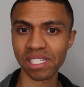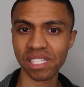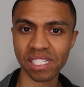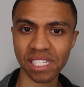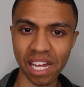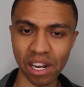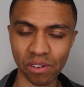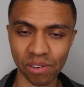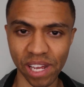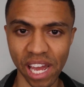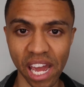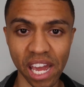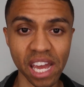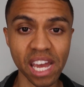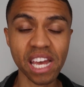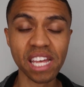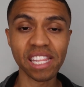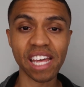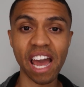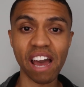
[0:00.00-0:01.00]
This is not okay.
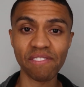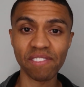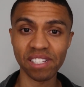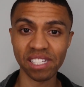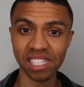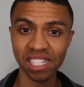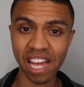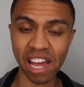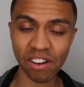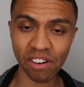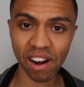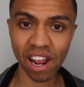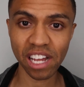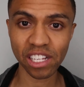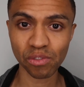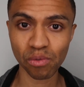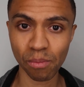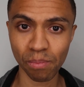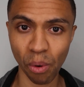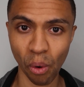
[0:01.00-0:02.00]
They have a
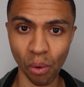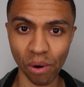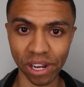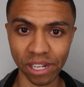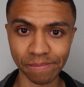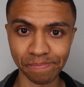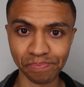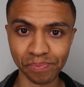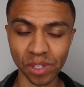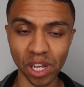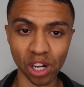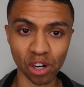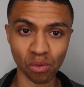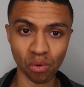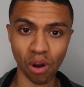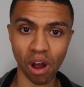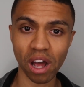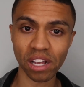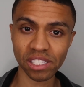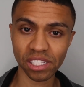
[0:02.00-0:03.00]
standardized reporting
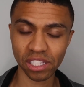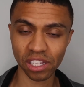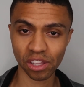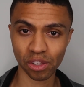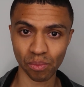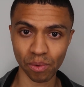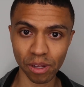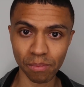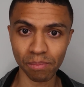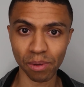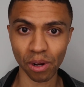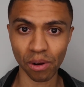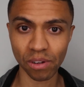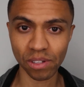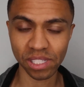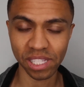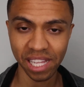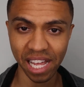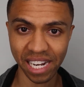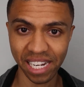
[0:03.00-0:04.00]
across the three
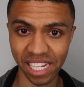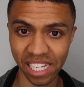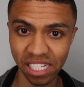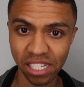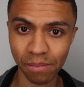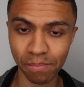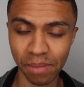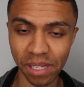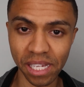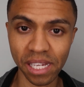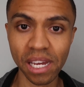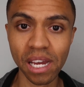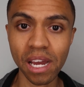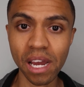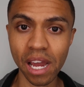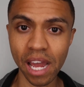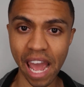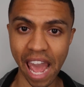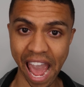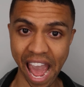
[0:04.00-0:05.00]
bureaus that need to be
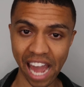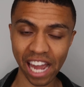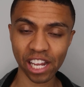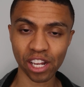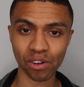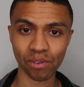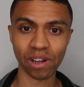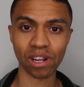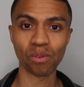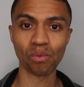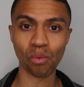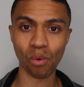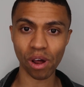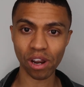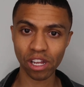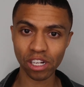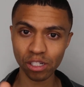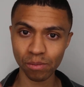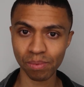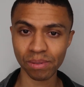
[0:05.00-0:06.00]
accurate,
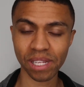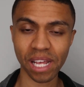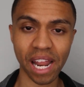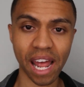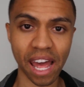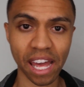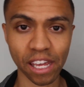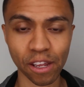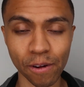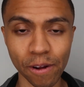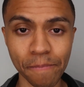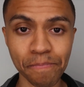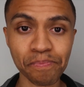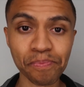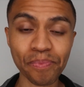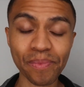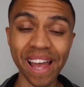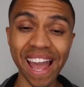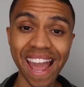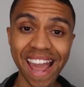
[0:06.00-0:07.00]
one hundred percent accurate,
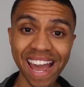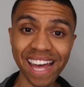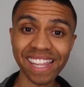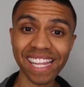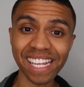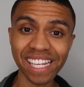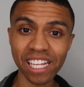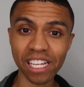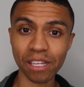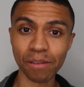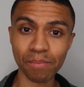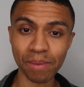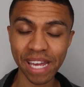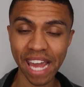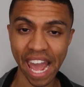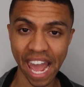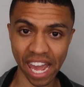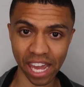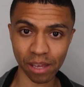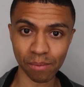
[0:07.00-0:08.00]
and they need to
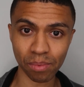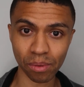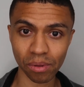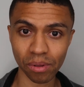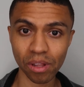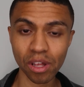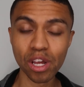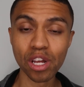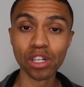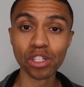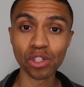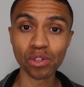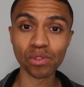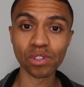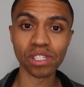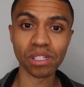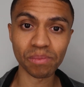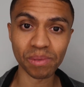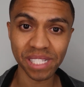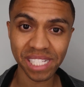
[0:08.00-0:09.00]
be able to
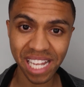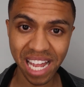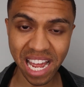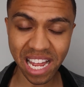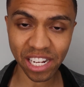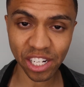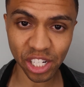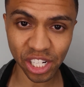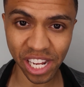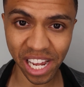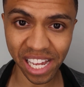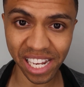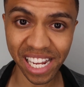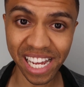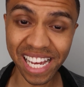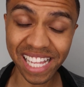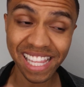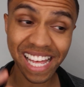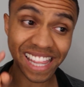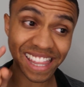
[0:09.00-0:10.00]

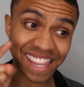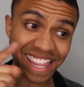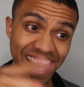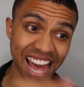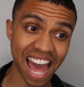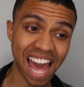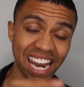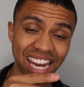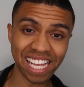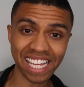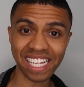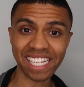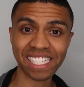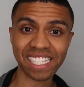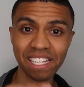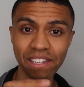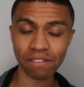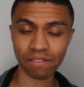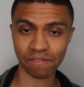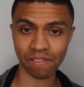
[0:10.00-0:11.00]
substantiate that that
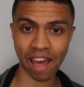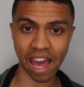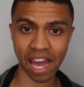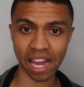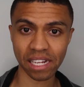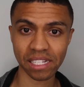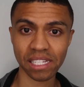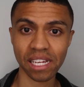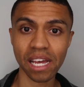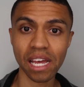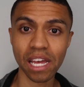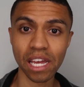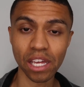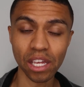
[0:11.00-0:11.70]
is, in fact,